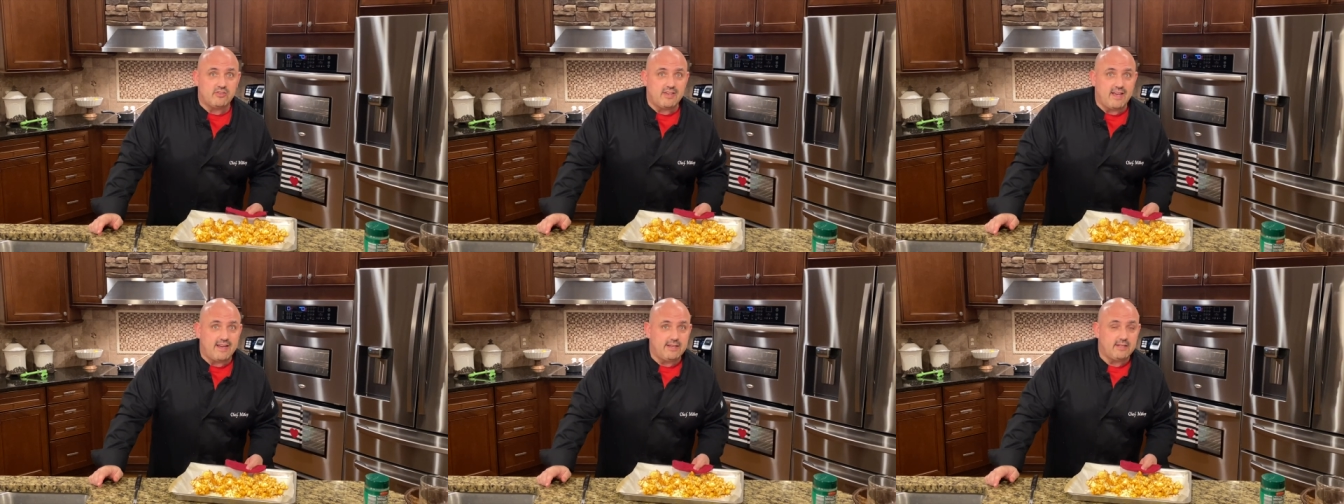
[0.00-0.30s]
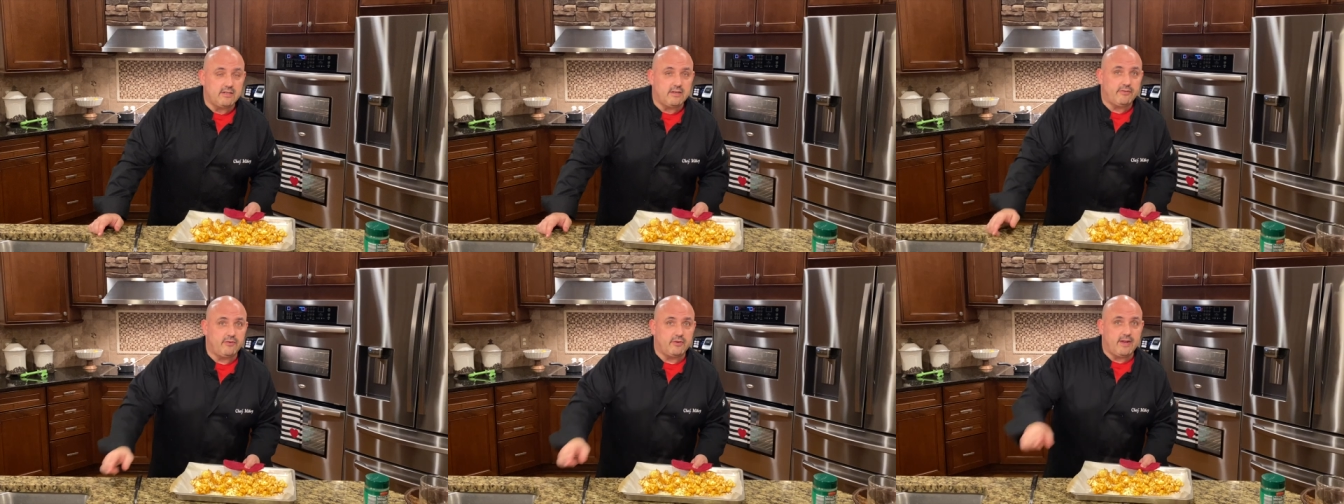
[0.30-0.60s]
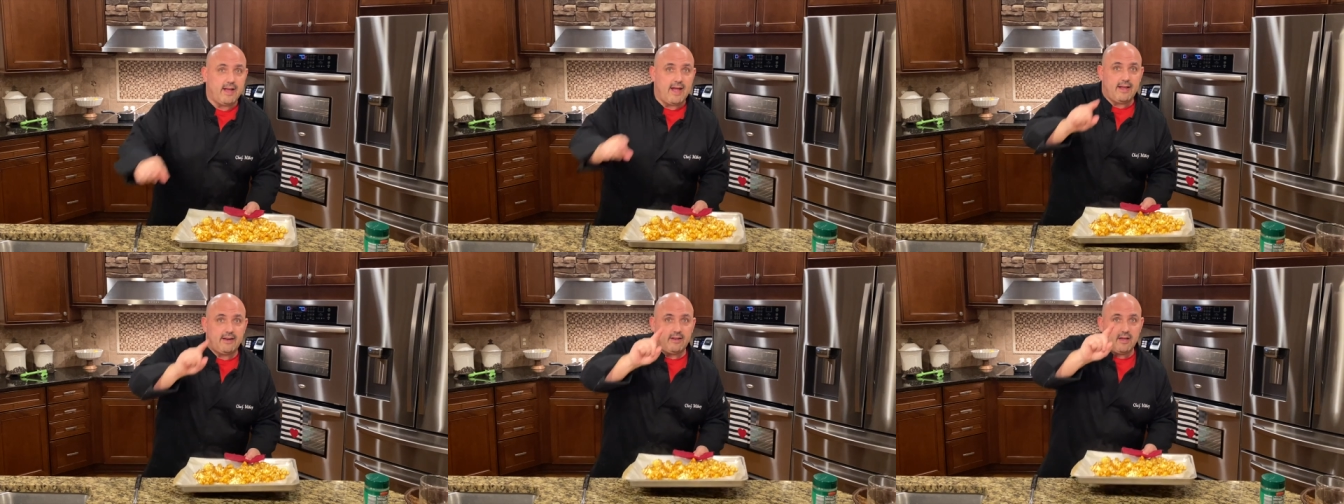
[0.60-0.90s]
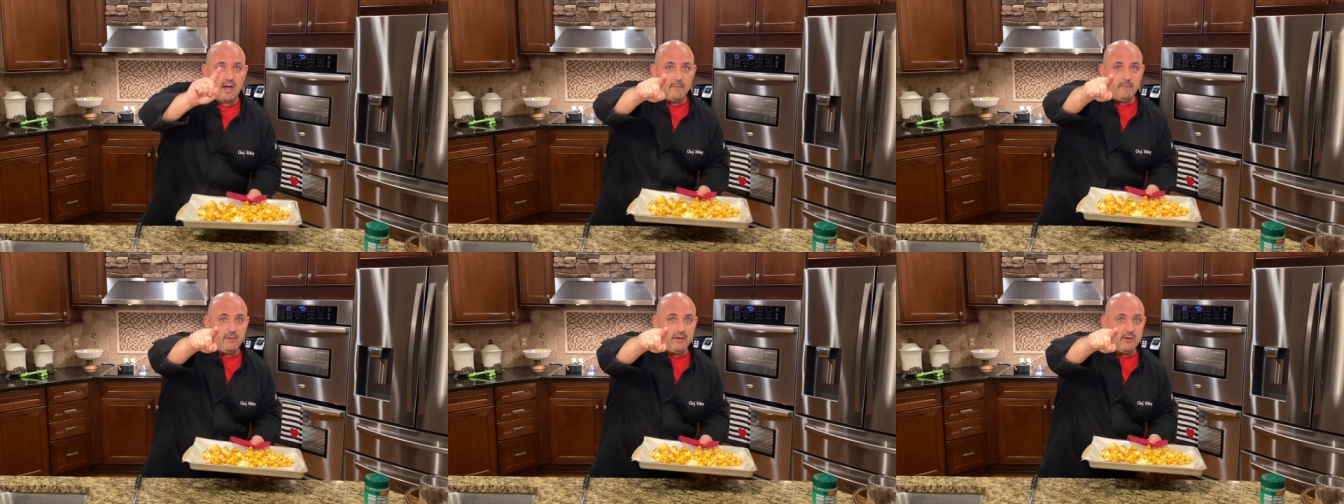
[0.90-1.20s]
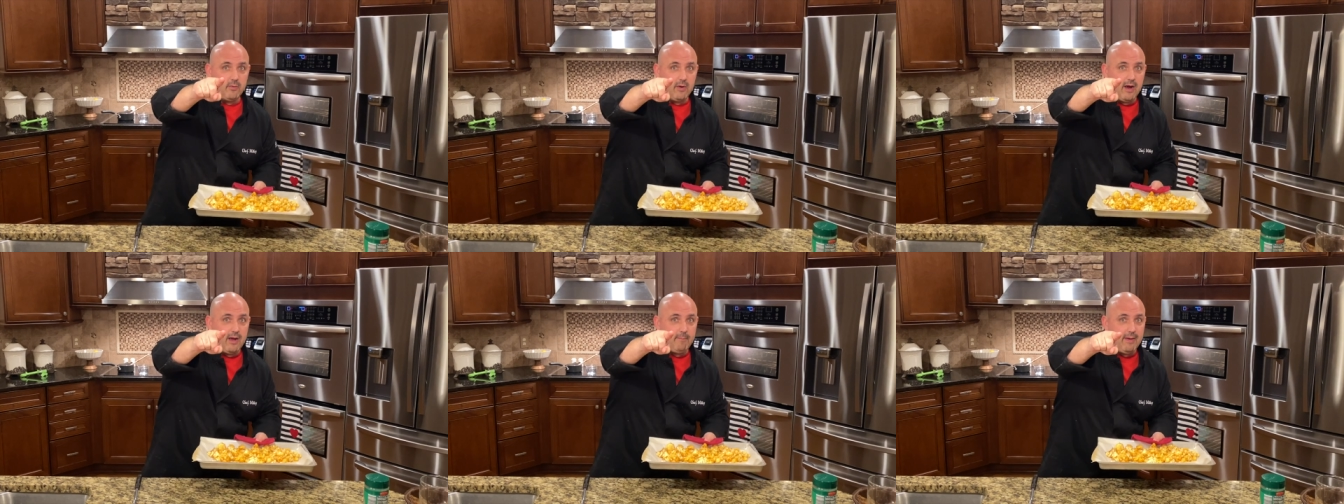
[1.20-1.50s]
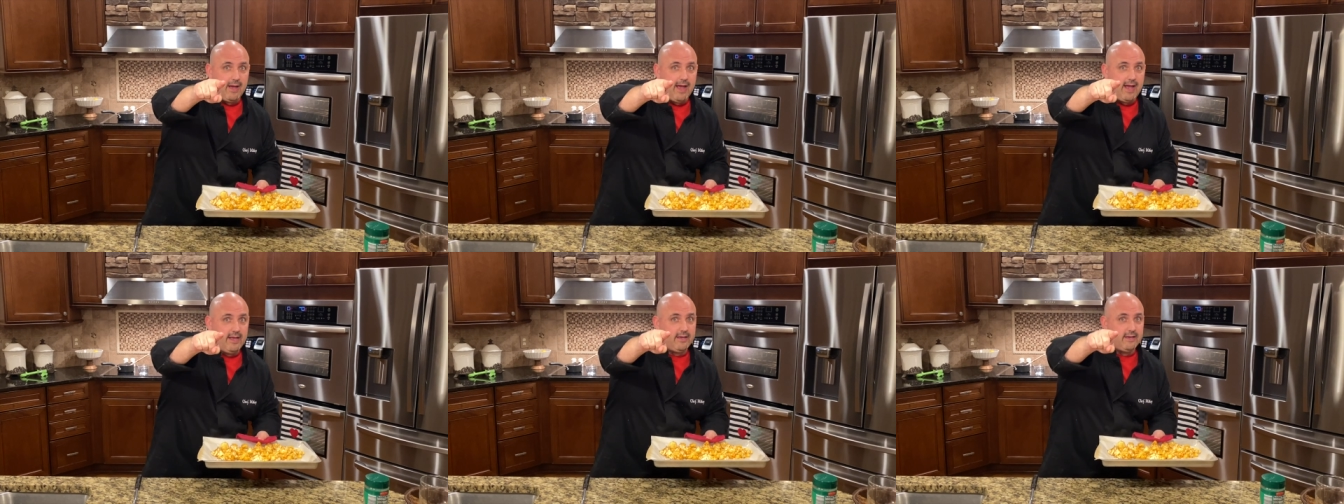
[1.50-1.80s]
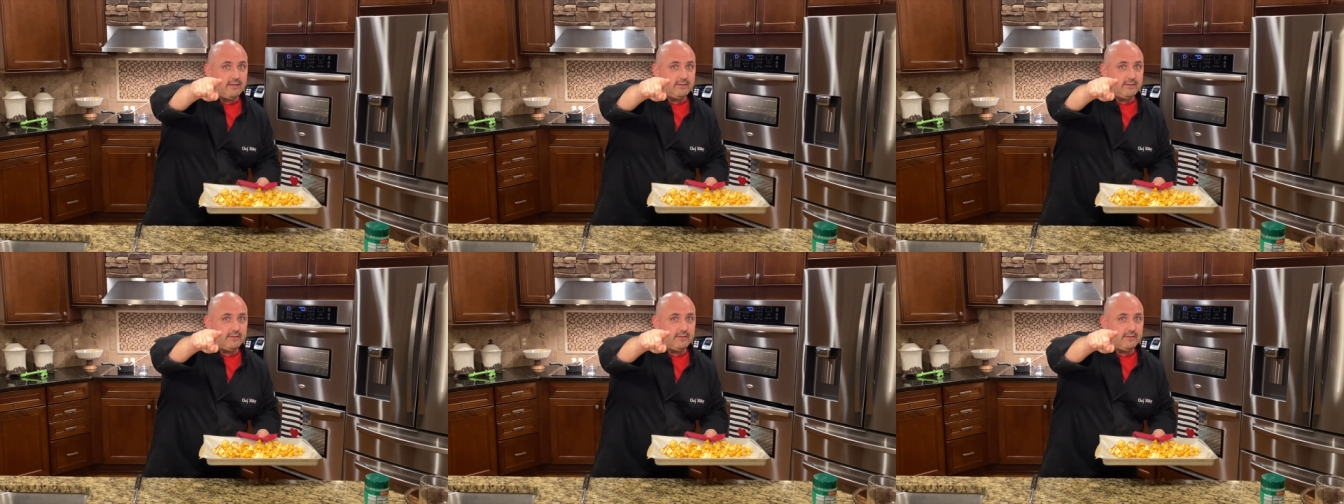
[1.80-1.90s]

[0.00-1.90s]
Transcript: Hang in there for that. I'll be right back.